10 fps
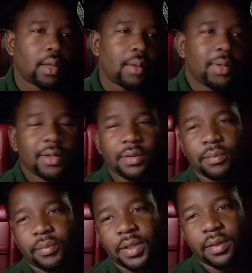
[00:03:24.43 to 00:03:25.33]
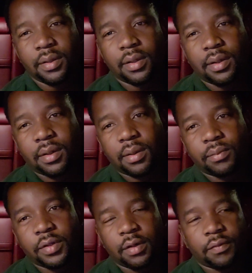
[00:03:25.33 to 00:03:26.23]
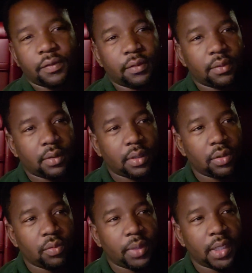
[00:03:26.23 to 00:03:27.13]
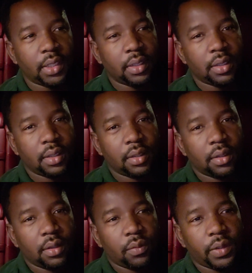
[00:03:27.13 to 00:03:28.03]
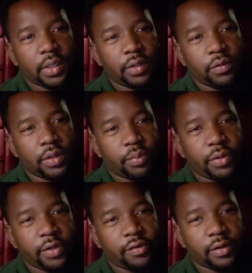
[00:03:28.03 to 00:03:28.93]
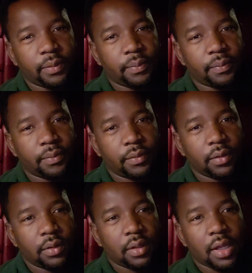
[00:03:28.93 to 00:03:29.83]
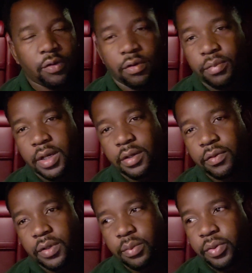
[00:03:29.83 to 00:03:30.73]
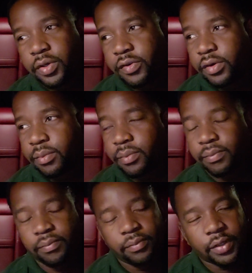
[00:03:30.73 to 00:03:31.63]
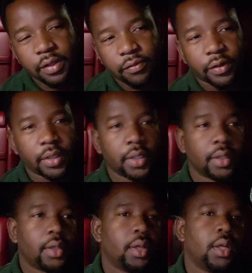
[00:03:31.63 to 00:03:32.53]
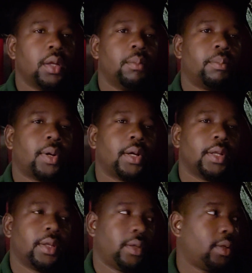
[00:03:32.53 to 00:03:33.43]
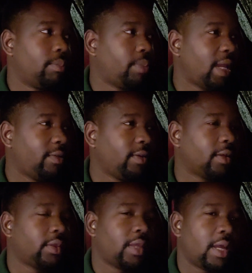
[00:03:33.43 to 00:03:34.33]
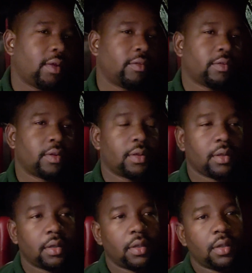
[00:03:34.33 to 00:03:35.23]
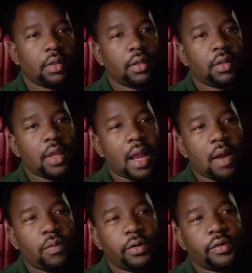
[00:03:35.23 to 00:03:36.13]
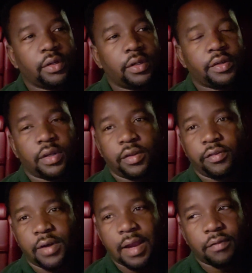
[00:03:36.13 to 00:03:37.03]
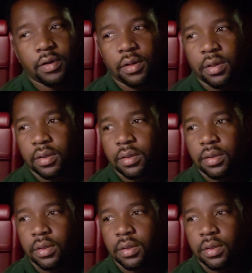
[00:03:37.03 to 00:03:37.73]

I'm not gonna be um tough on nobody when they do their pre-trip. I know everybody do their pre-trip differently, but the basic things I would judge a driver on